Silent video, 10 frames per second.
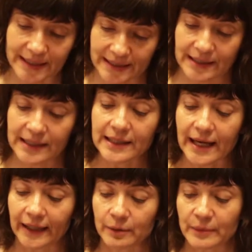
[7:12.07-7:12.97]
as a key
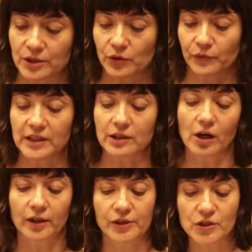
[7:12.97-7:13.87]
element of the
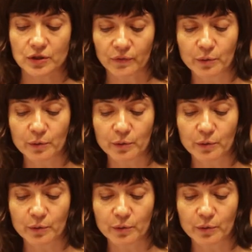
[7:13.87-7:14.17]
ecology of